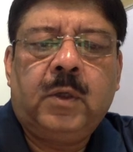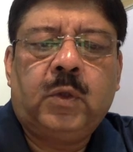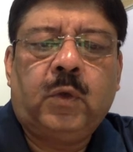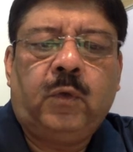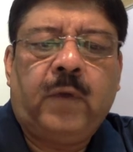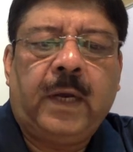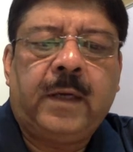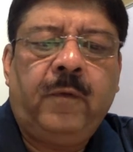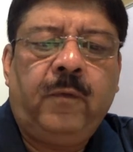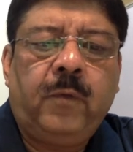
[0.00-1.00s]
So
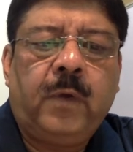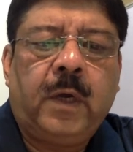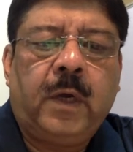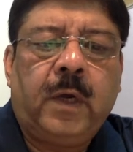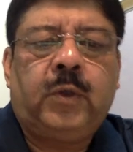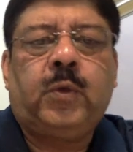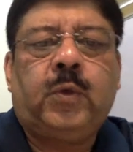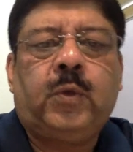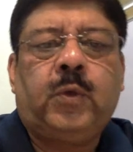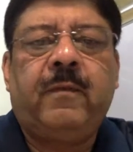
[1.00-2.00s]
welcome.
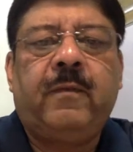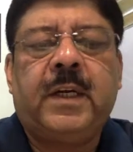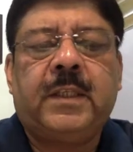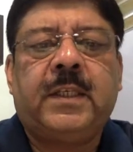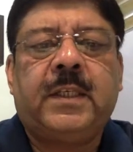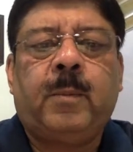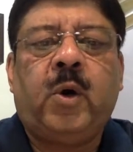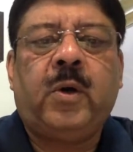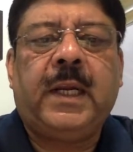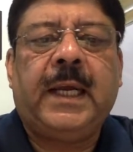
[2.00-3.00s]
Today we will discuss
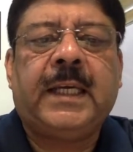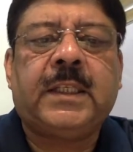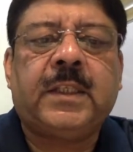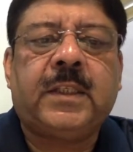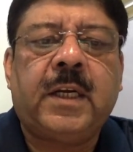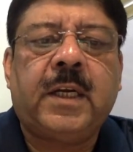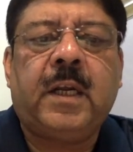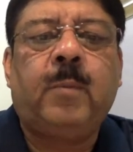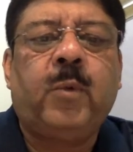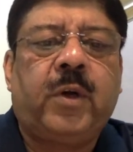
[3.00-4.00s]
about
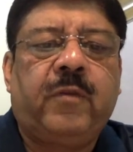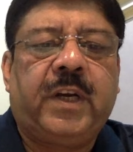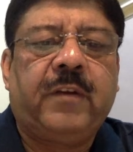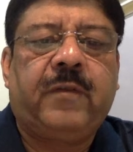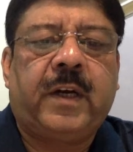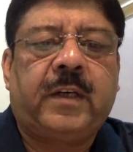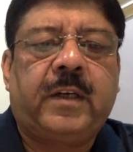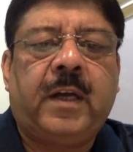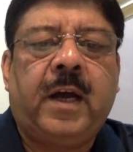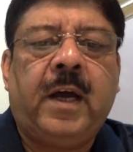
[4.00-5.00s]
external motivating
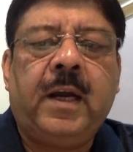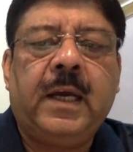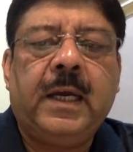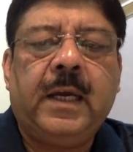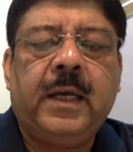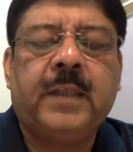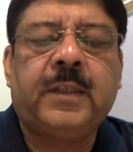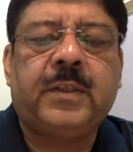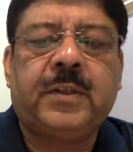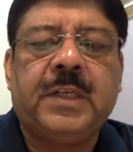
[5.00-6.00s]
factor or
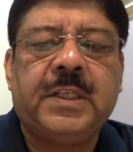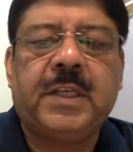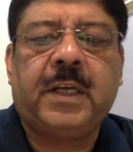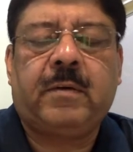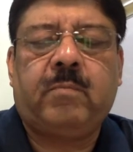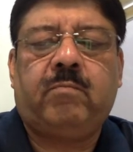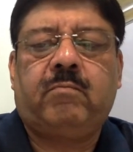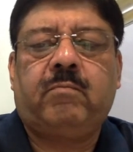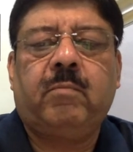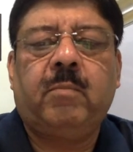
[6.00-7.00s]
extrinsic
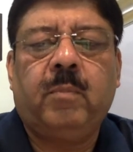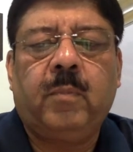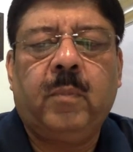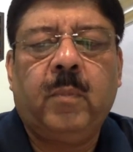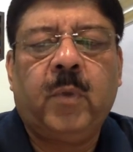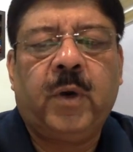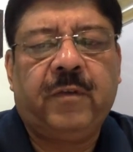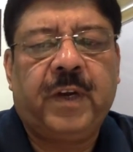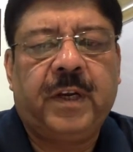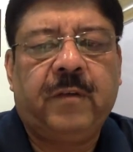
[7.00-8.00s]

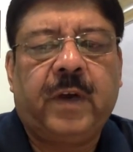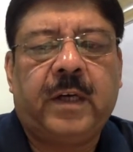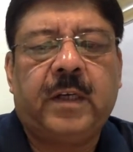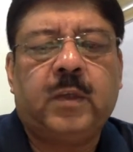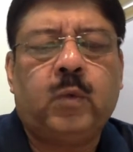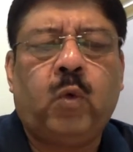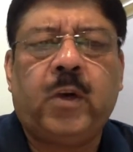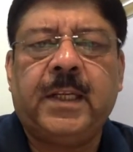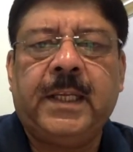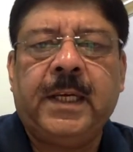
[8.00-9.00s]
motivating factors. What
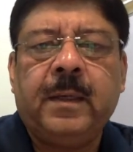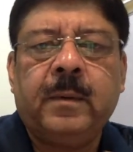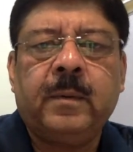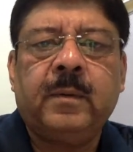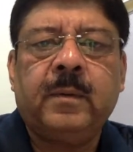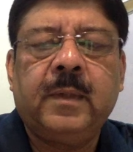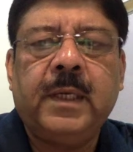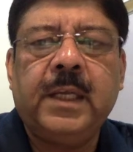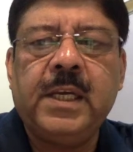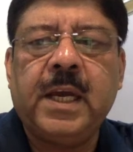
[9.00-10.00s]
are they?
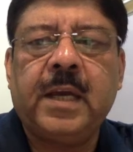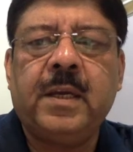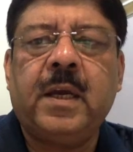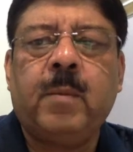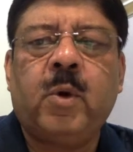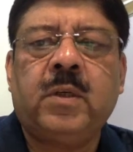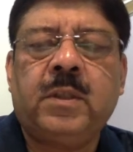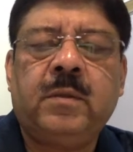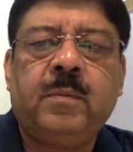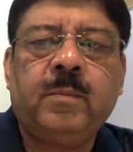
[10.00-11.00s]
Any idea about
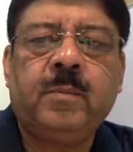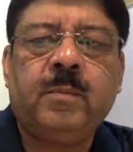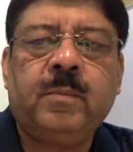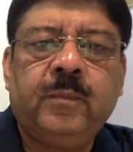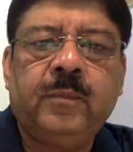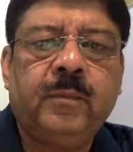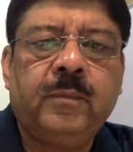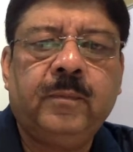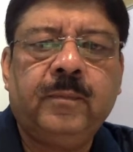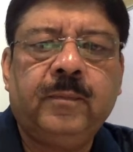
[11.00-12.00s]

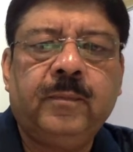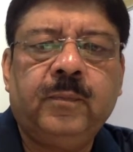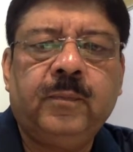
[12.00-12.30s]
it?